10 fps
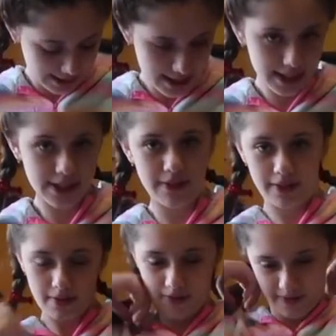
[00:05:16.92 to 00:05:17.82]
It's a
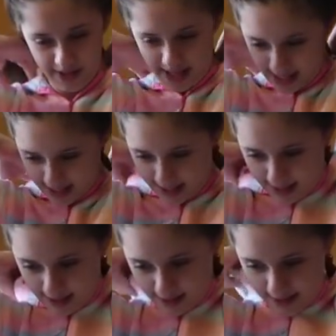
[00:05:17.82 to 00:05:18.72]
unicorn.
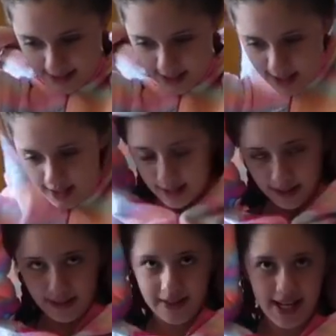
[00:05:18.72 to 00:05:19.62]
Here's the
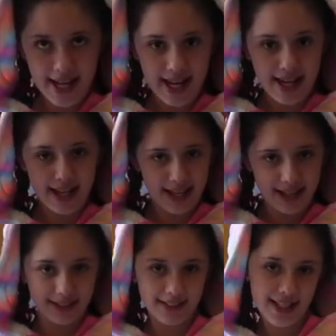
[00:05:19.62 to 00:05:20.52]
hood.
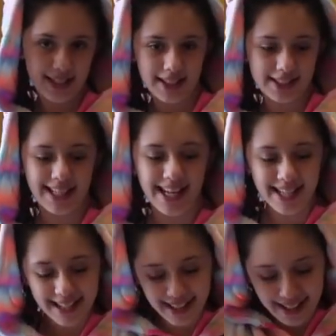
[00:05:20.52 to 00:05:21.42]
That's what it looks
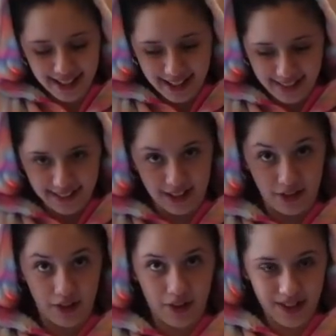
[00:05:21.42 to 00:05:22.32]
like. It's a
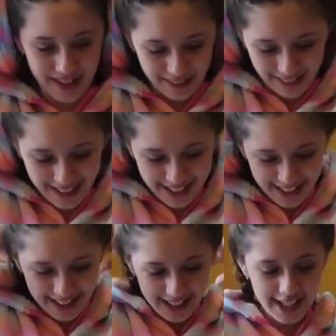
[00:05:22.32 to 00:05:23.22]
unicorn horn.
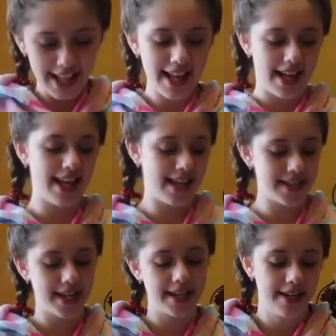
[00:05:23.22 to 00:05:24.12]

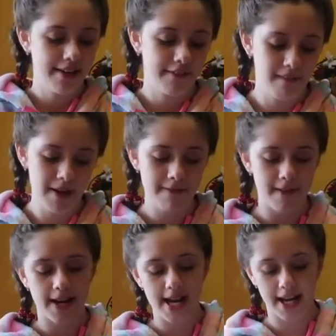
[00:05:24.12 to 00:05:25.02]
And then for my
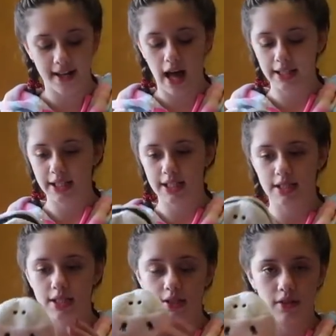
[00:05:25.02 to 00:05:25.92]
friend, I got
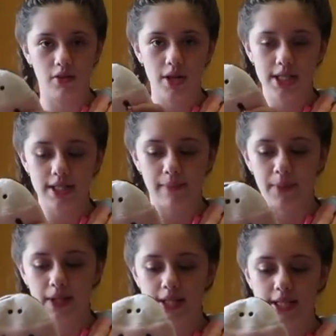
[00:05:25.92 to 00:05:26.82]
these unicorn
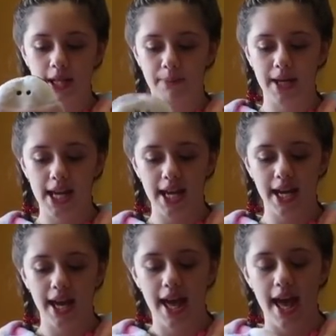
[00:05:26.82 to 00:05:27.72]
slippers. They're
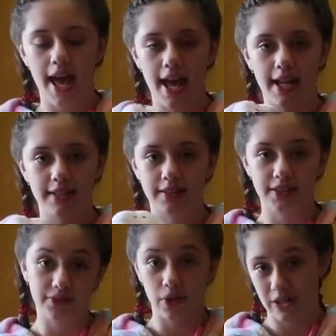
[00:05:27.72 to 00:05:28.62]
pink, and
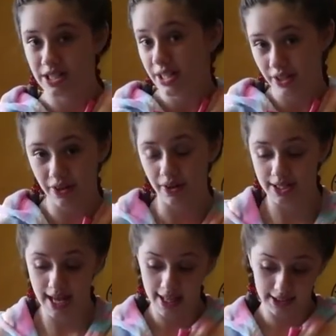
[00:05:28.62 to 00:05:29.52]
of course they're
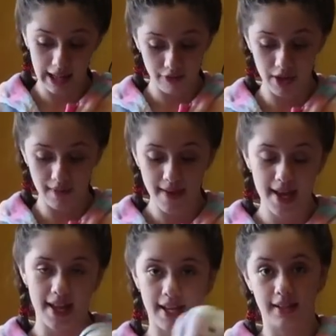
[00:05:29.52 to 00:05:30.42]
unicorns. I love them,
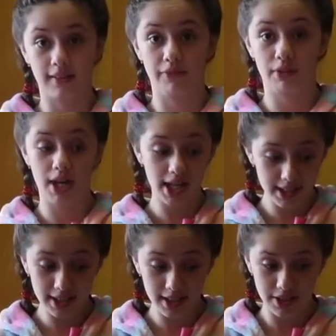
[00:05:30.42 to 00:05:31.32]
and I love
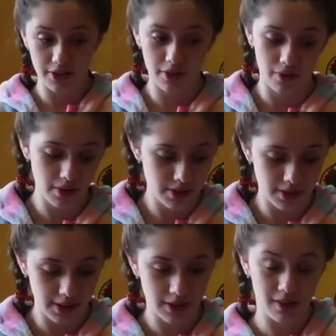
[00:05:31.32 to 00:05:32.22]
anything that's unicorn,
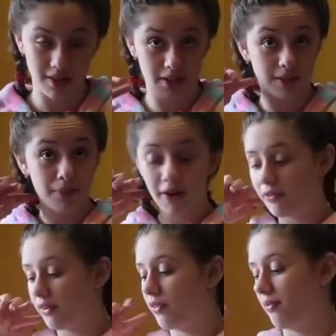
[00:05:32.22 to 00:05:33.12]
so these are just
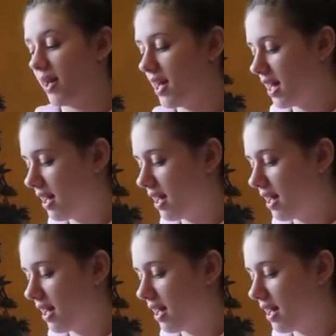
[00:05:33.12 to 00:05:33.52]
perfect for me.